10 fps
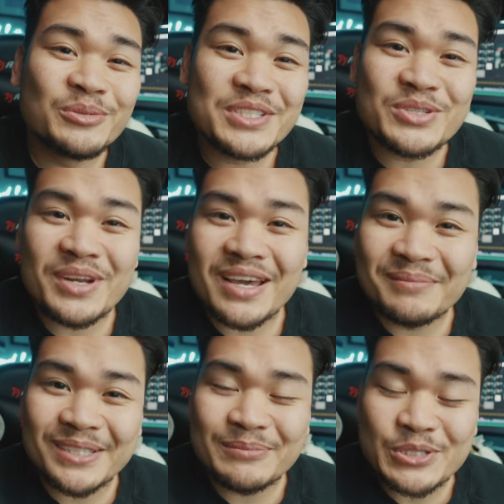What is going on,
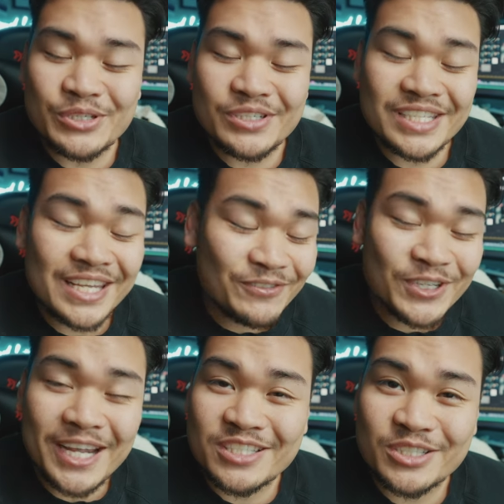button pushers? If
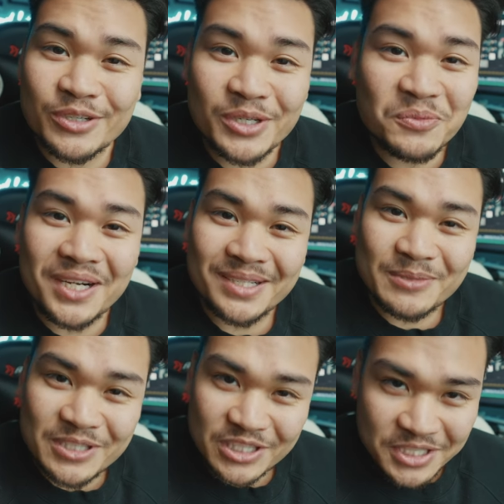you guys are new here,
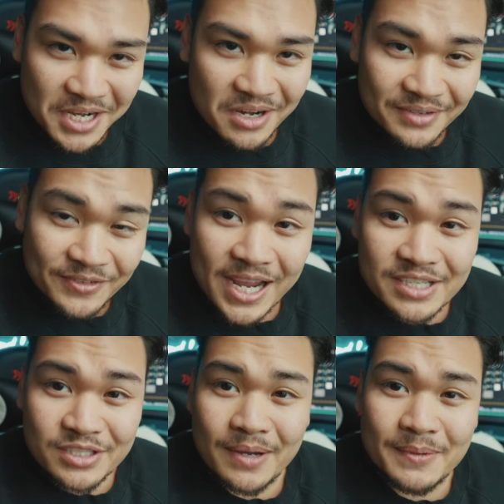welcome to the channel. If you
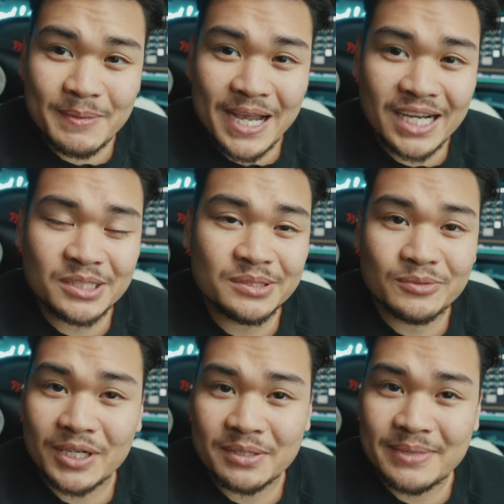guys are coming back,
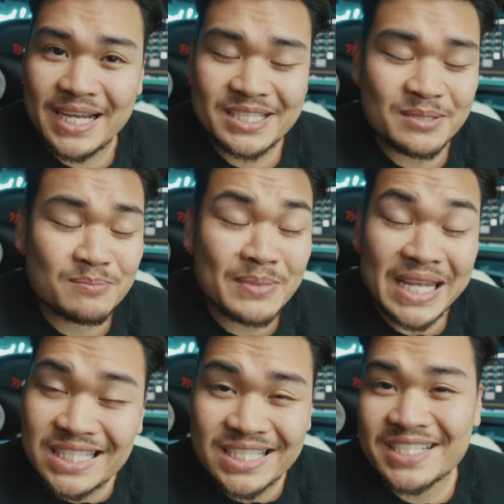welcome back. It's
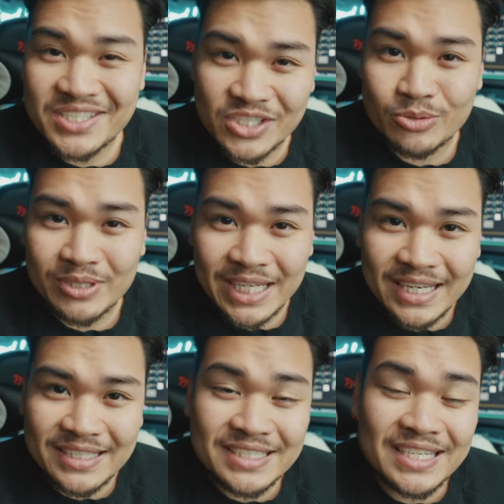amazing to see you
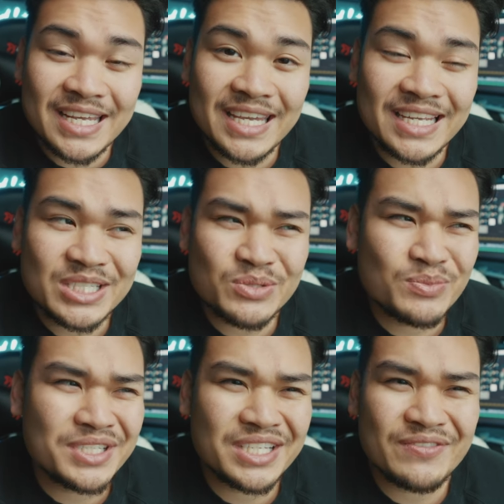again. Today, I just
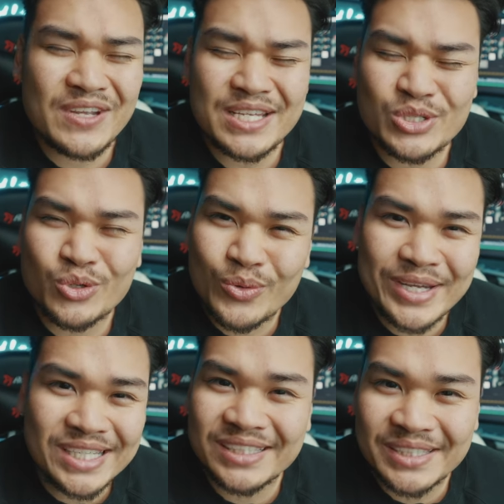wanted to give you guys a
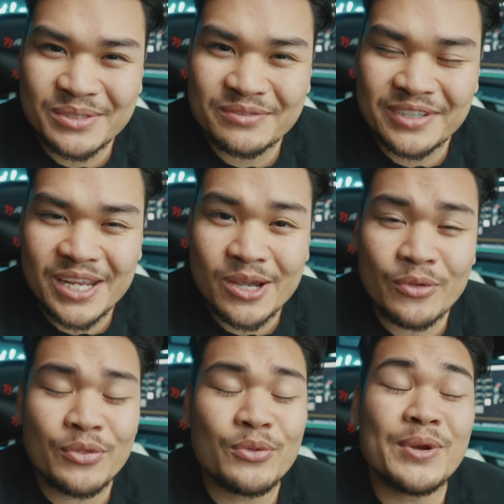quick little
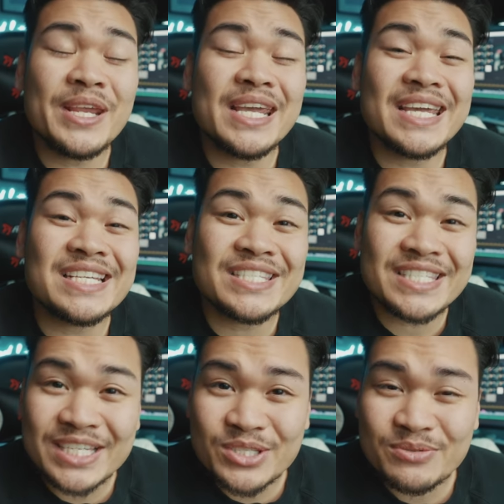video, three
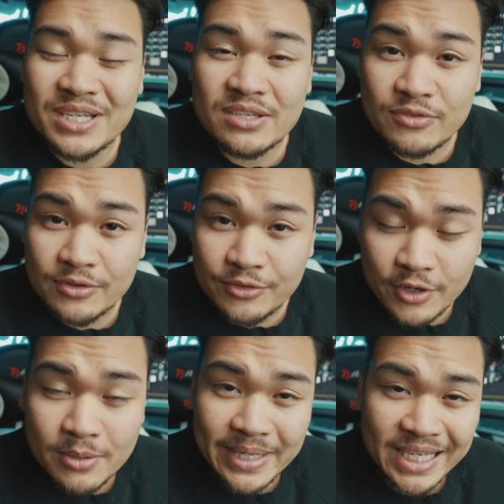accessories for
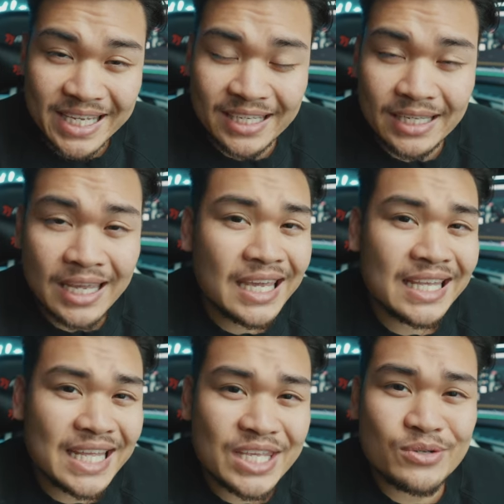filmmaking
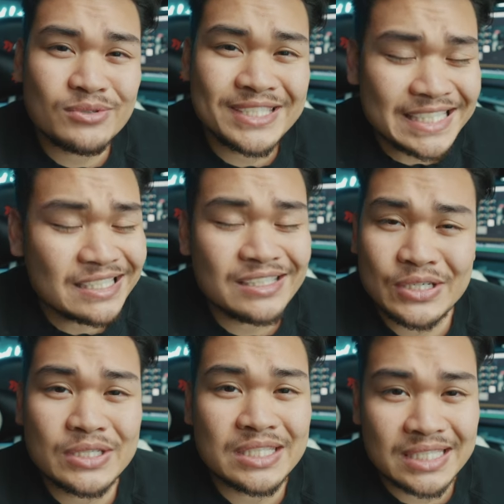that you didn't
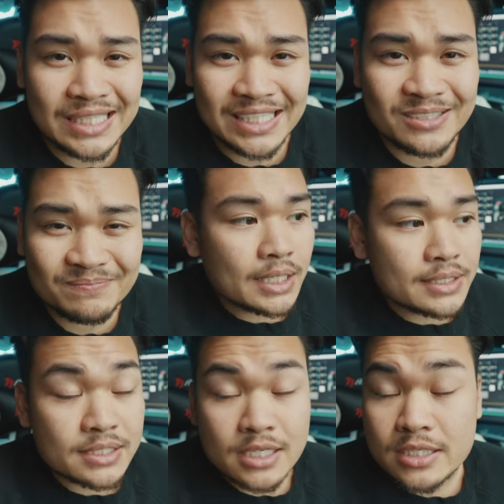know you needed. Now,
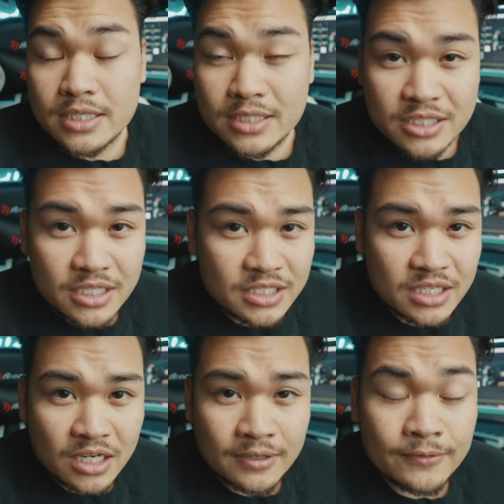this list
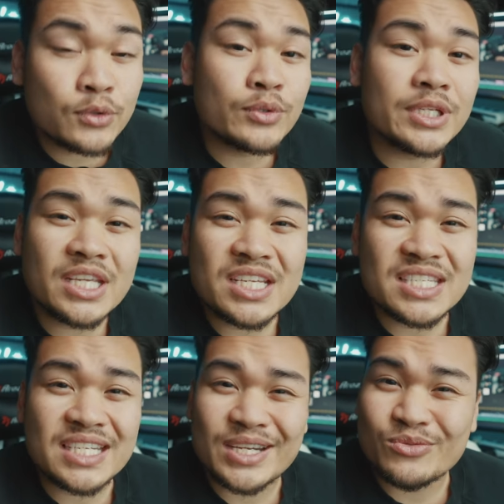consists of three things
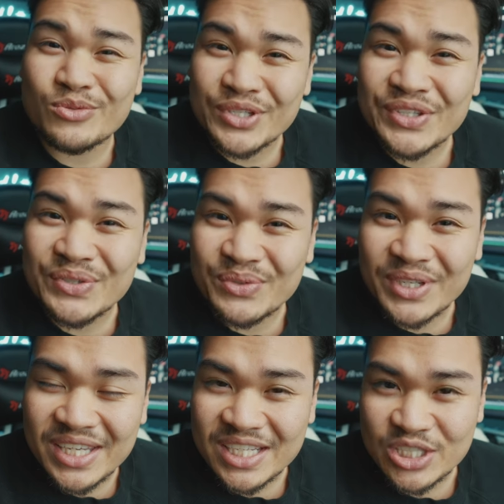that I really,
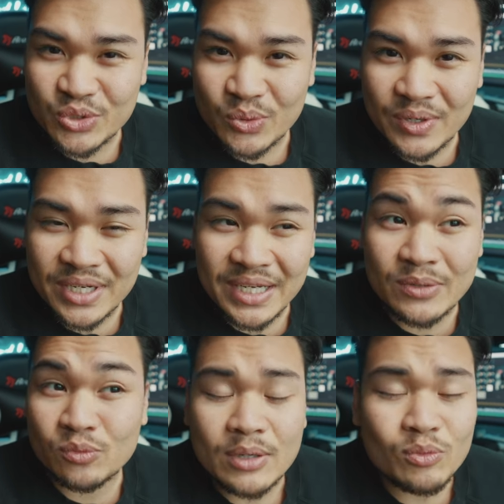really enjoy,
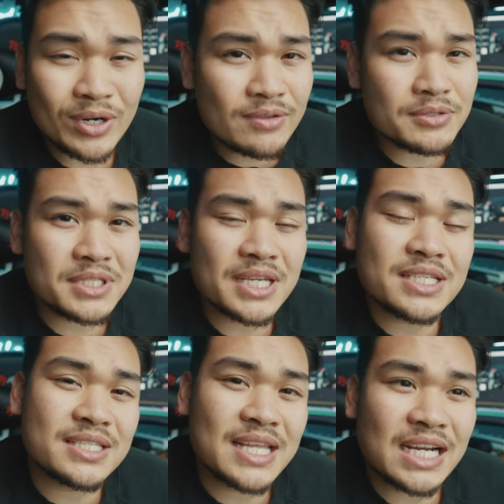and one of those
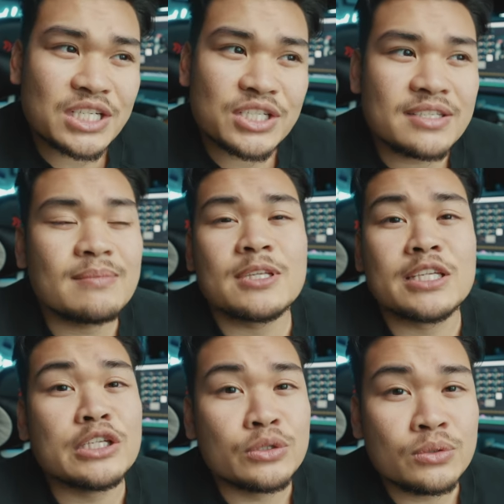things is actually
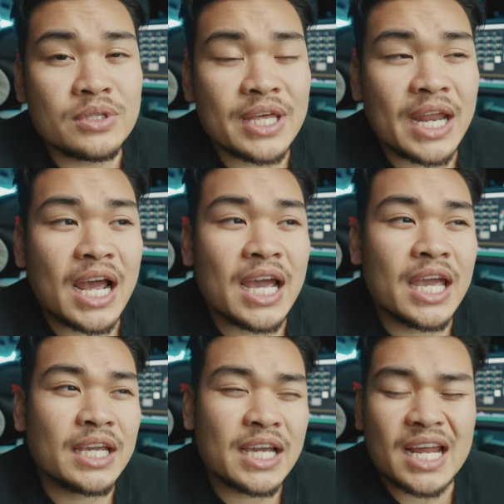something new that
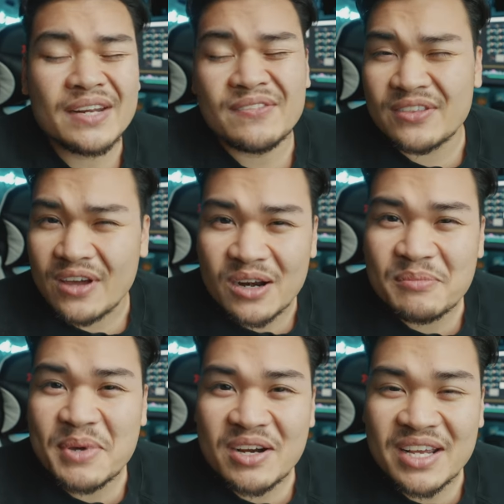I kind of thought
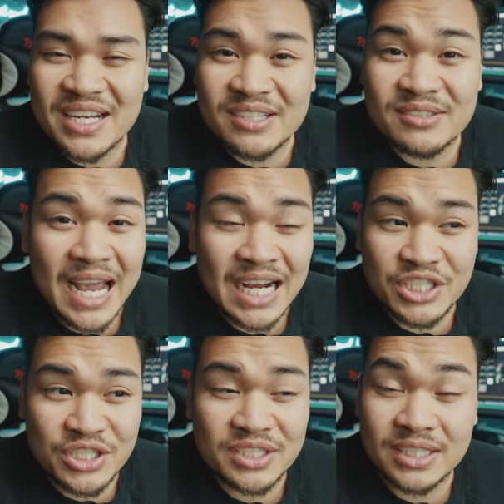about and
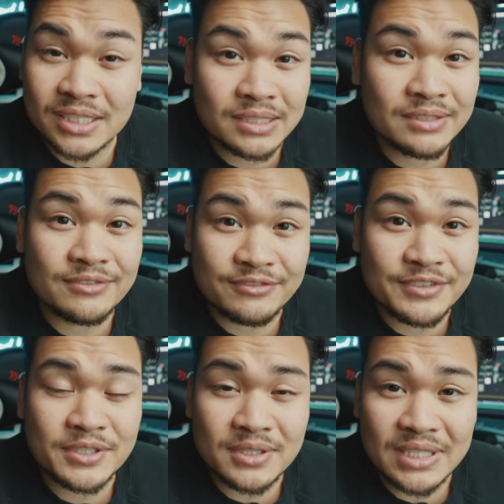actually
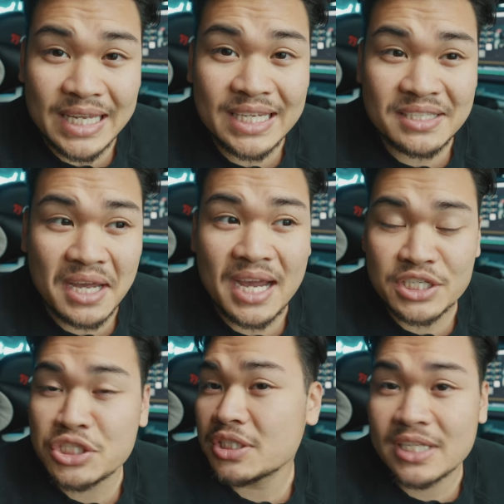feel like
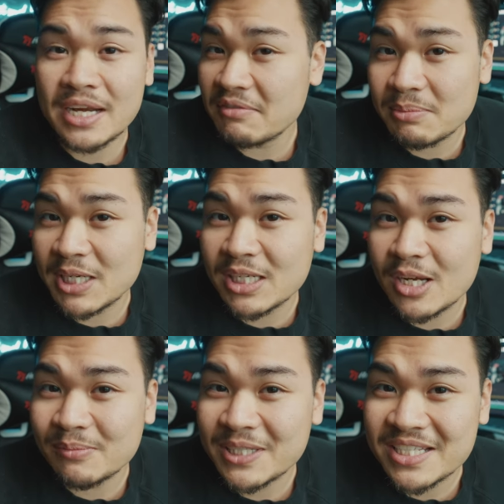I should let everybody
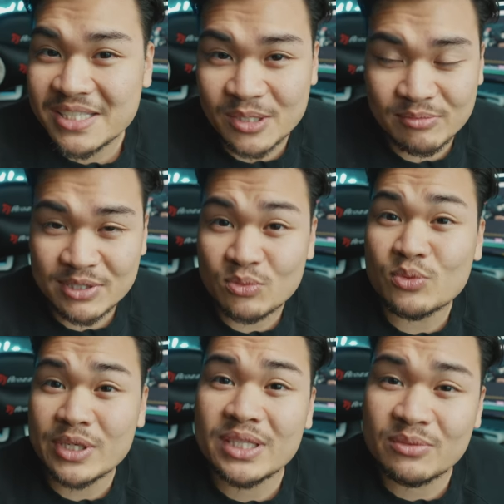know because it was
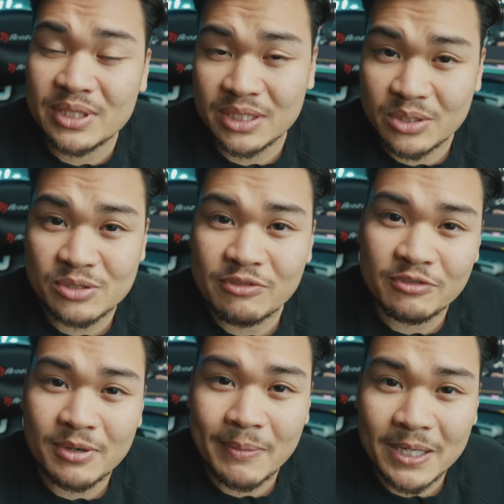really, really useful
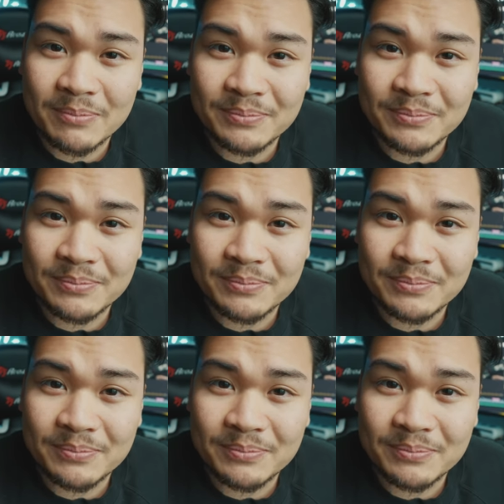for me.